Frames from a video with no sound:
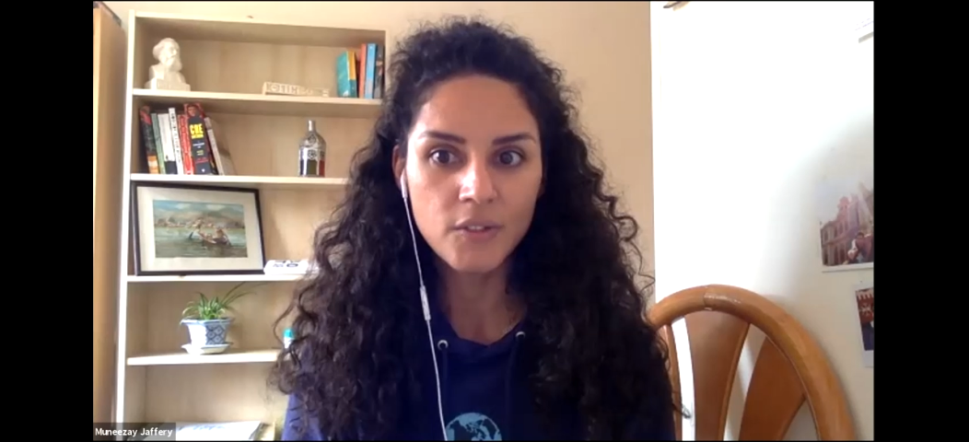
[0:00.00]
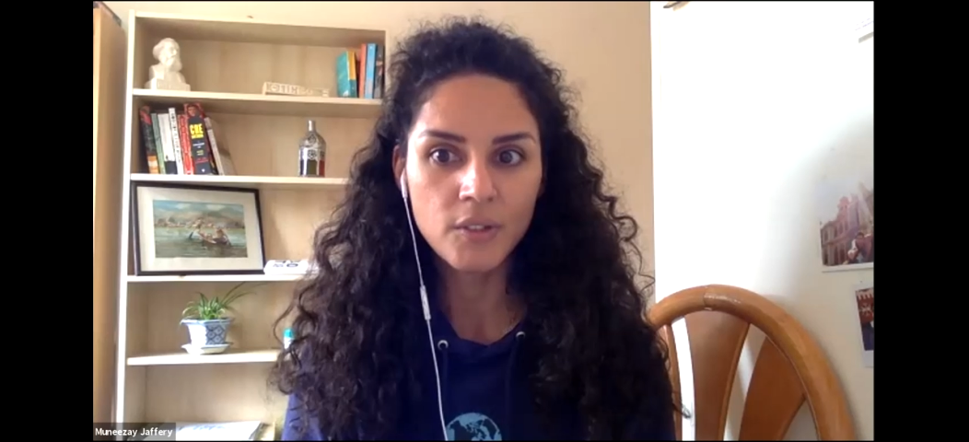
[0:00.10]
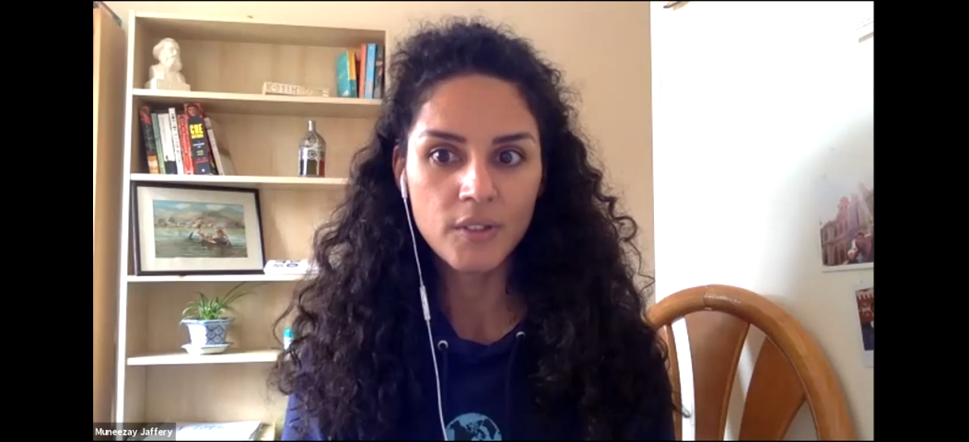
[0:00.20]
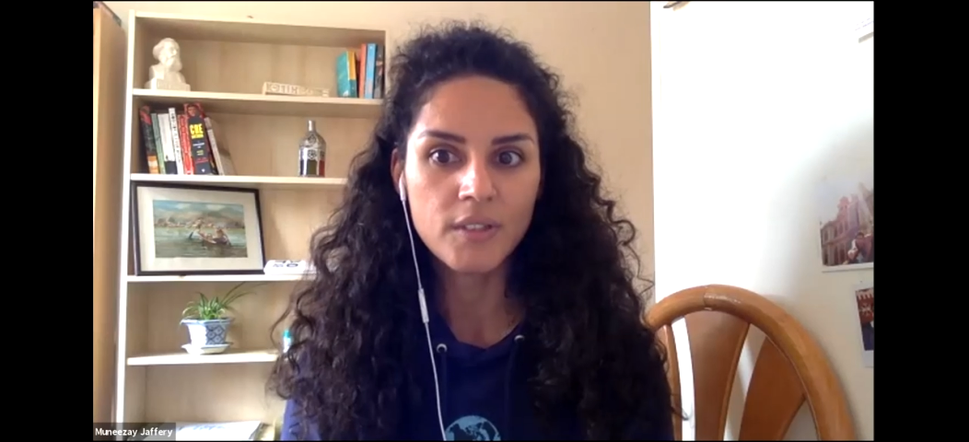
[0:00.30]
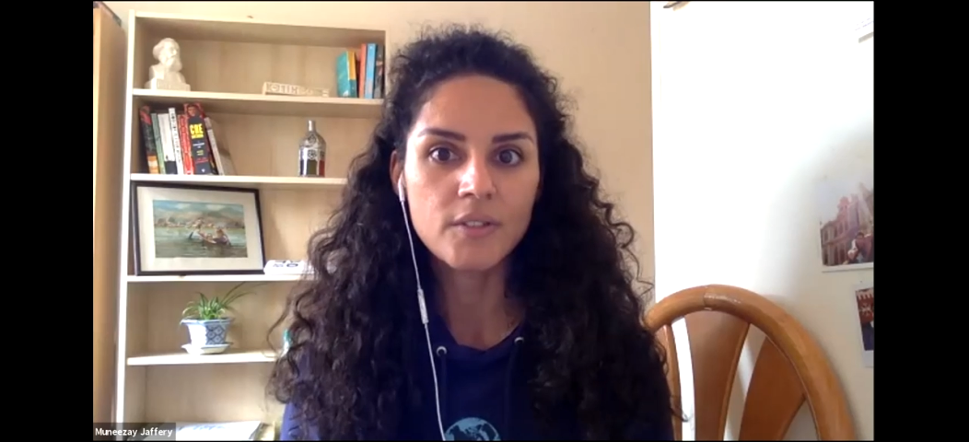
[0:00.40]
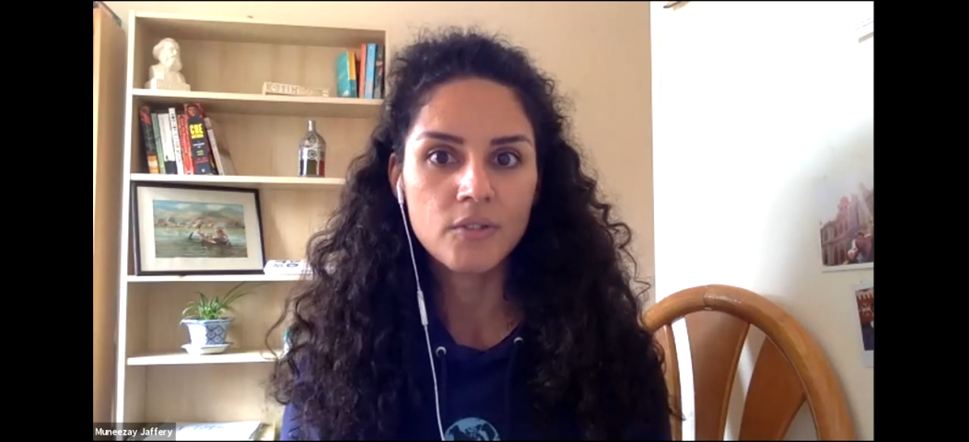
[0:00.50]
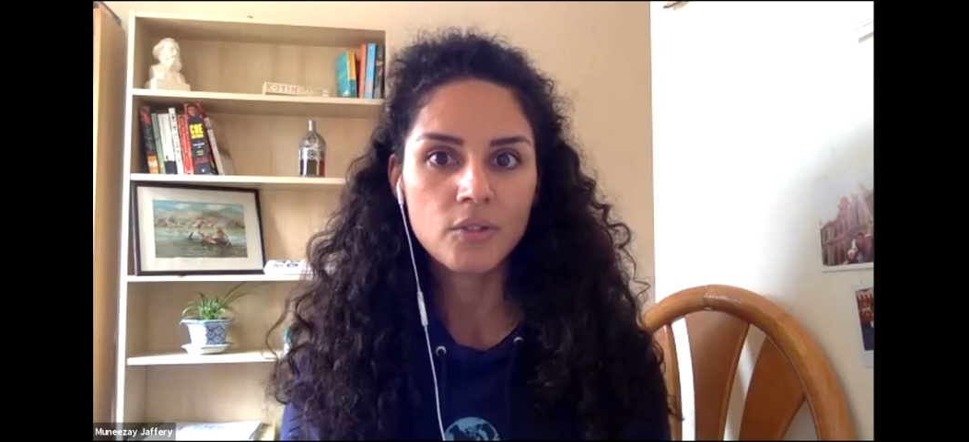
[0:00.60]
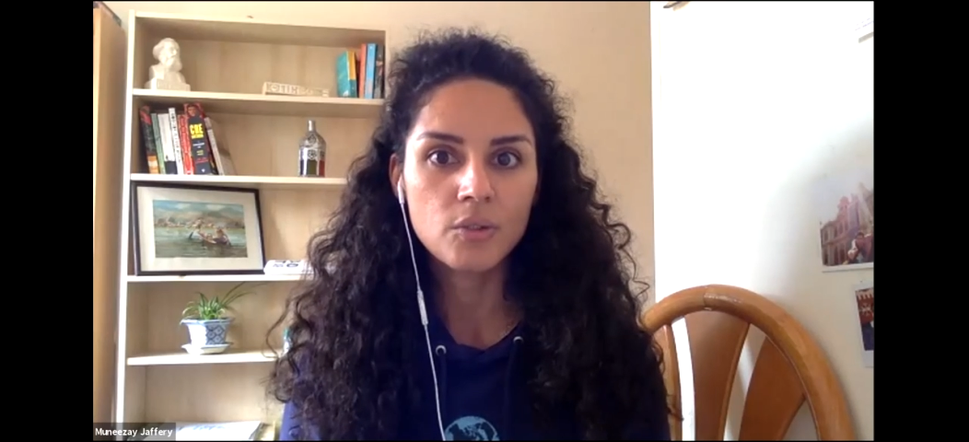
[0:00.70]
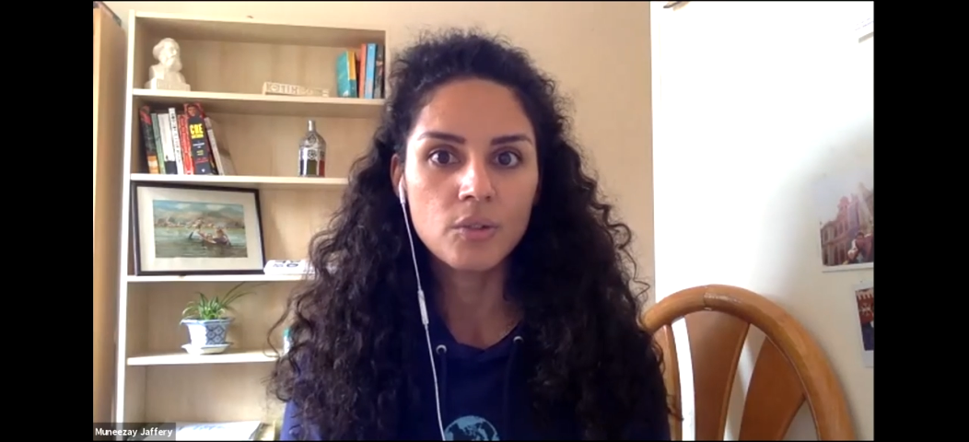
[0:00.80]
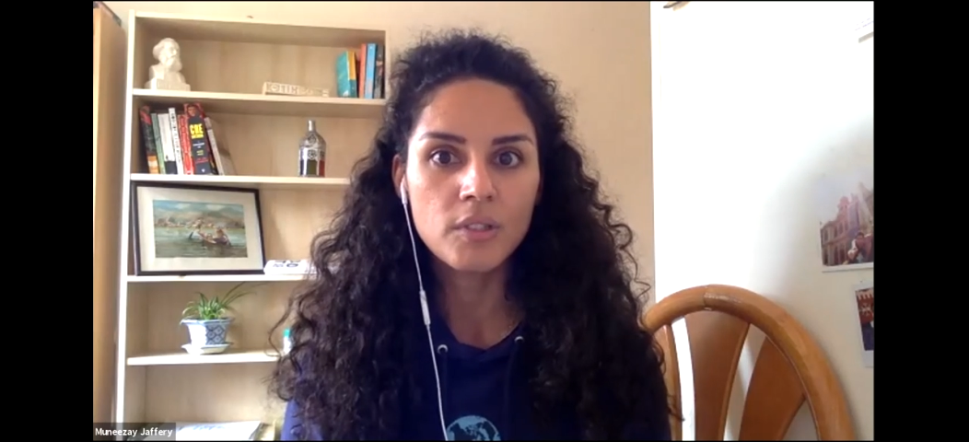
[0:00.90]
for these
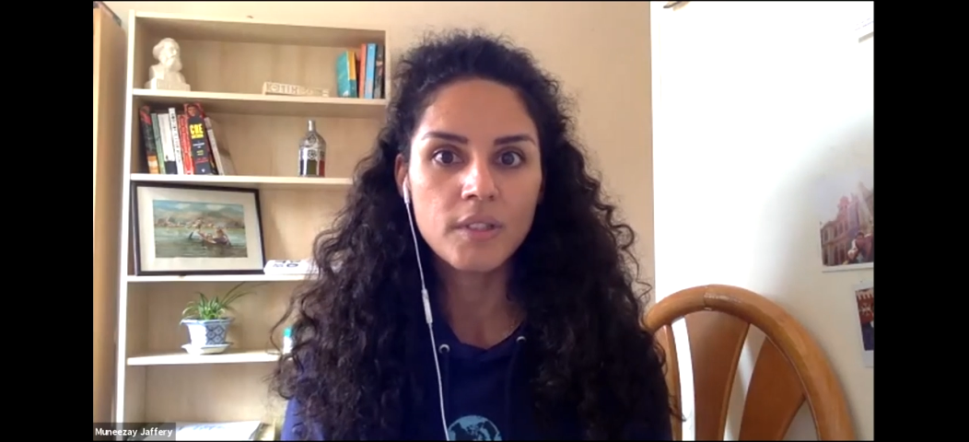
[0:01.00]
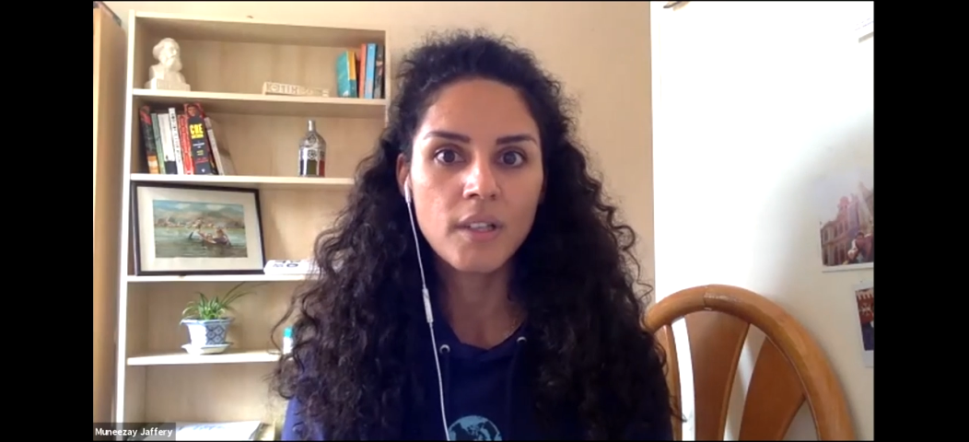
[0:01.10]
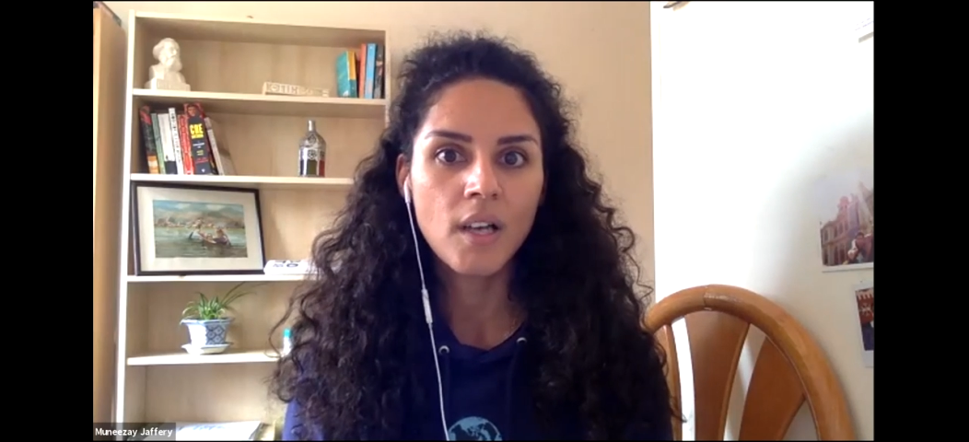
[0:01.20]
schools,